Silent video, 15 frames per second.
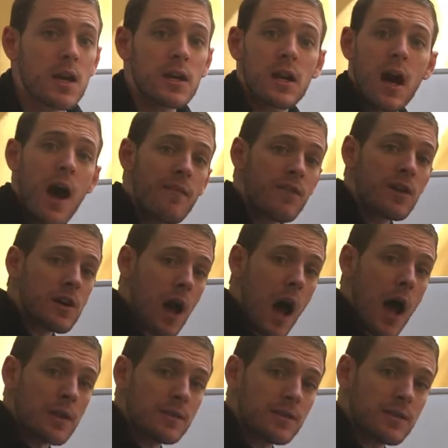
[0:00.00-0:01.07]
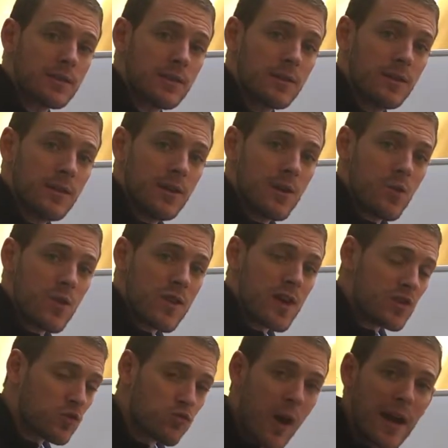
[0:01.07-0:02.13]
covered us with
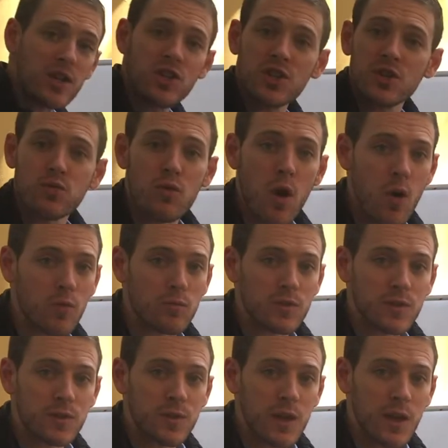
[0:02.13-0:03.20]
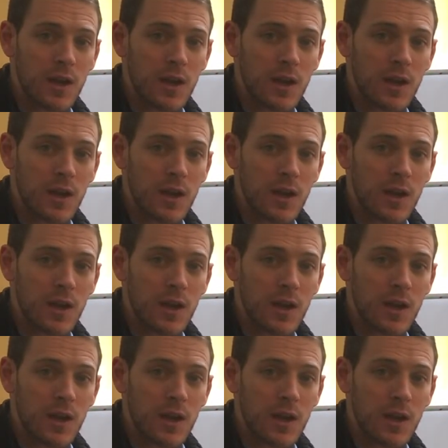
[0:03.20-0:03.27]
his righteous robes.